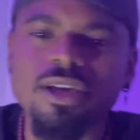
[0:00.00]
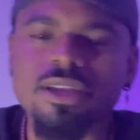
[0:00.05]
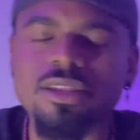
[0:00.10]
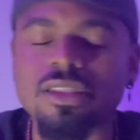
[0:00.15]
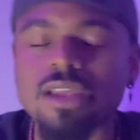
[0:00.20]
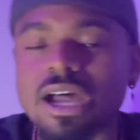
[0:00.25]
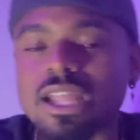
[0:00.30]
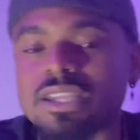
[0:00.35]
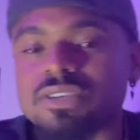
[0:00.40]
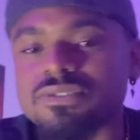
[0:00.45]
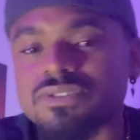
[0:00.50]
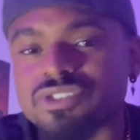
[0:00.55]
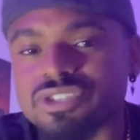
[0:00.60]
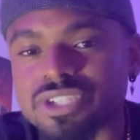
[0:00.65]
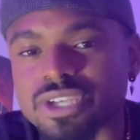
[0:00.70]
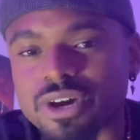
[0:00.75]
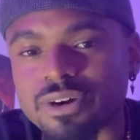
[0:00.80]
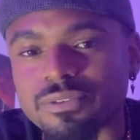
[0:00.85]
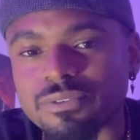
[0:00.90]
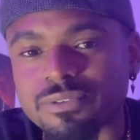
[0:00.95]
Knowledge of
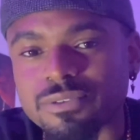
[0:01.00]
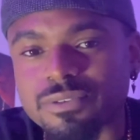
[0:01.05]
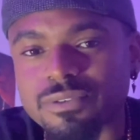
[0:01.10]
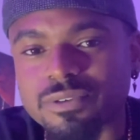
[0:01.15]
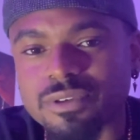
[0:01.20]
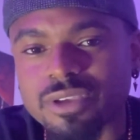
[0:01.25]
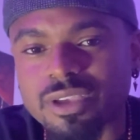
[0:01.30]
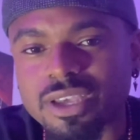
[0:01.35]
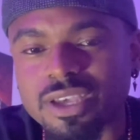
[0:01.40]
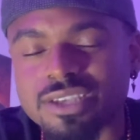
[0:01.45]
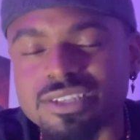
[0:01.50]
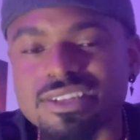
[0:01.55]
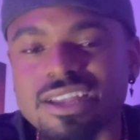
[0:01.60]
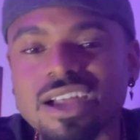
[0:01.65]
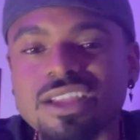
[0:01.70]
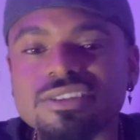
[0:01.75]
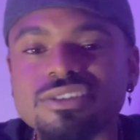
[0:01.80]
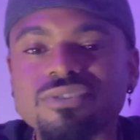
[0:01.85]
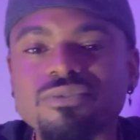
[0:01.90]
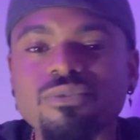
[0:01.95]
self is
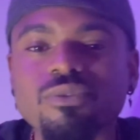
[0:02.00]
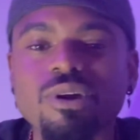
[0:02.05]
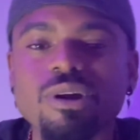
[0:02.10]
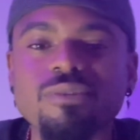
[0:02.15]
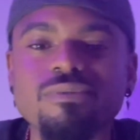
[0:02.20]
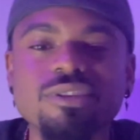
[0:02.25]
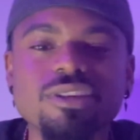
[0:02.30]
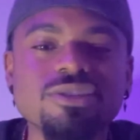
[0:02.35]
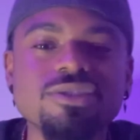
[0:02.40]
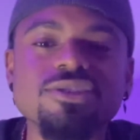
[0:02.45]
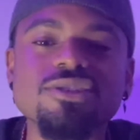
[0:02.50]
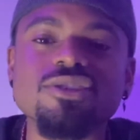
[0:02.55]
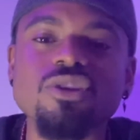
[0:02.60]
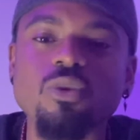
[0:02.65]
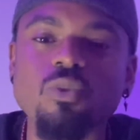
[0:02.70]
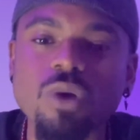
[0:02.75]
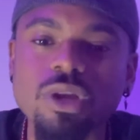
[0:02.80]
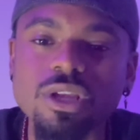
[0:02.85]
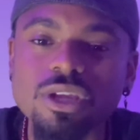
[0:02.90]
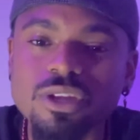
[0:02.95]
knowledge of wealth. This is the
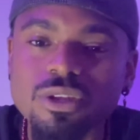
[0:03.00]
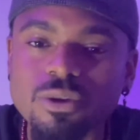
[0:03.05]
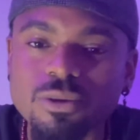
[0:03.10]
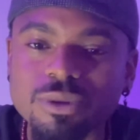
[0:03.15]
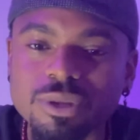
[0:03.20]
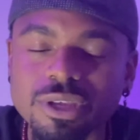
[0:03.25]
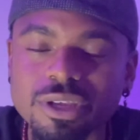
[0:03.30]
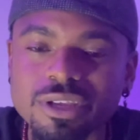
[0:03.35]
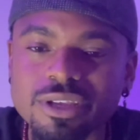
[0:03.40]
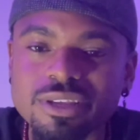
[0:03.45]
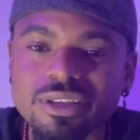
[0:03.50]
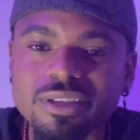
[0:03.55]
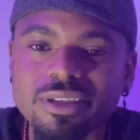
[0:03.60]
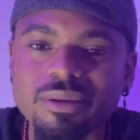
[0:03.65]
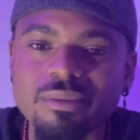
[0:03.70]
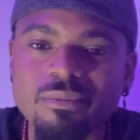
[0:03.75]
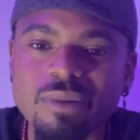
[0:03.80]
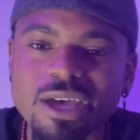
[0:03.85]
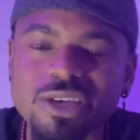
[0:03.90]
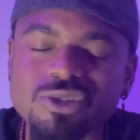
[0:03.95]
one and only
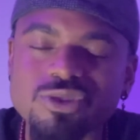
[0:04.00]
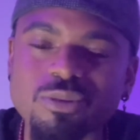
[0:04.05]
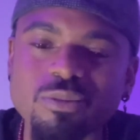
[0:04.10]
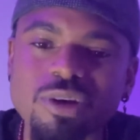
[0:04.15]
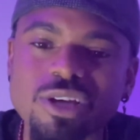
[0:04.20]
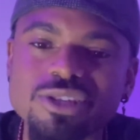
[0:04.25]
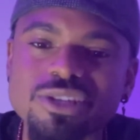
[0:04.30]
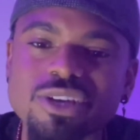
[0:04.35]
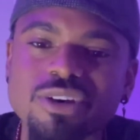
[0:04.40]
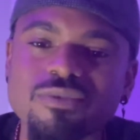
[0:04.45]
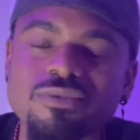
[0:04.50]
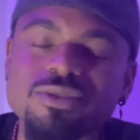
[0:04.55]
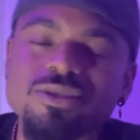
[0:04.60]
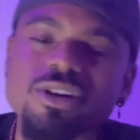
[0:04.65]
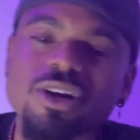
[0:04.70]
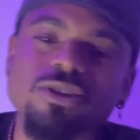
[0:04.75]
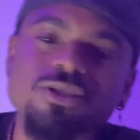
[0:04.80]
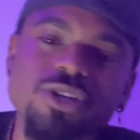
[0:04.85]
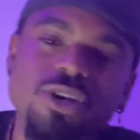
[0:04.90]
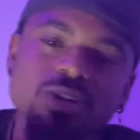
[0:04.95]
Master Mycellf. I'll
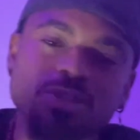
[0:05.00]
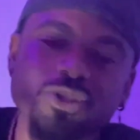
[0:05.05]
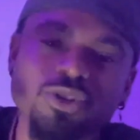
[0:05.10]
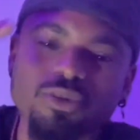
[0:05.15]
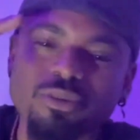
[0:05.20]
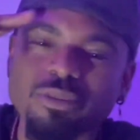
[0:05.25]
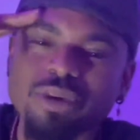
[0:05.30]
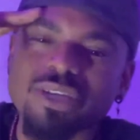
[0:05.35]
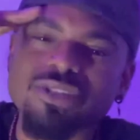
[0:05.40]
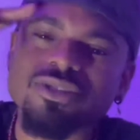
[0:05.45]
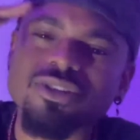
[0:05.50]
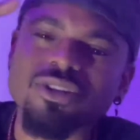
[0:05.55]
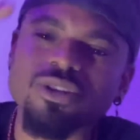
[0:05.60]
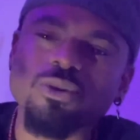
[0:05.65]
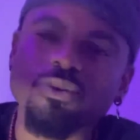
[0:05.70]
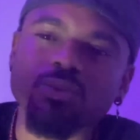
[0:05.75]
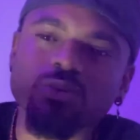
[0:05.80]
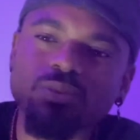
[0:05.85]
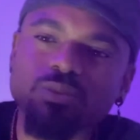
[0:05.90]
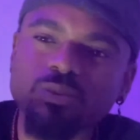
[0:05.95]
talk to y'all soon, man.
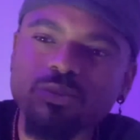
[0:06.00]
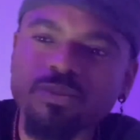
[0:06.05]
Salute.